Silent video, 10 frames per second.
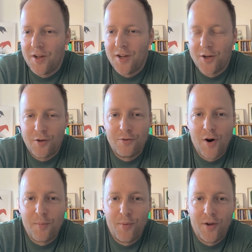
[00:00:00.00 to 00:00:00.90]
Grew
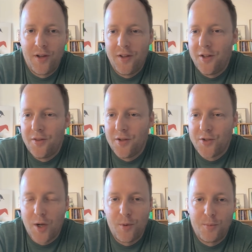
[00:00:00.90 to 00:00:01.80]
up in the
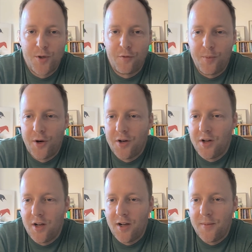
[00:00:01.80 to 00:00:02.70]
suburbs of Bern.
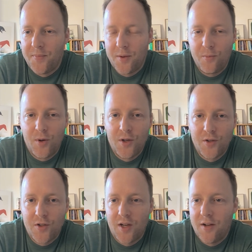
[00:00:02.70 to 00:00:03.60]

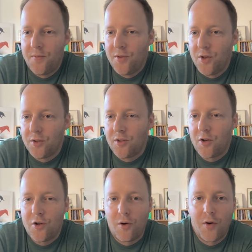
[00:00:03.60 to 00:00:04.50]
Was not
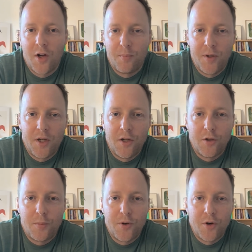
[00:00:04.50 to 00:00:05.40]
growing up in an
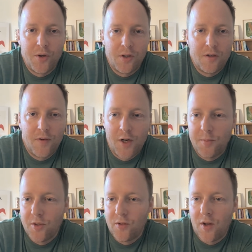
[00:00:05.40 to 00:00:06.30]
entrepreneurial
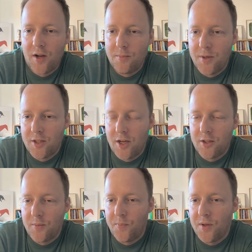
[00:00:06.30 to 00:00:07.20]
environment. My
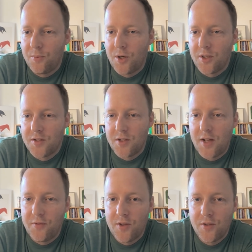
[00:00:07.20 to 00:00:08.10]
dad worked as a
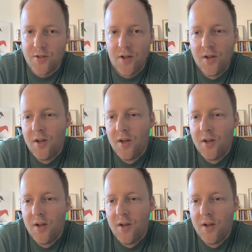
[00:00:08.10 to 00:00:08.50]
dentist.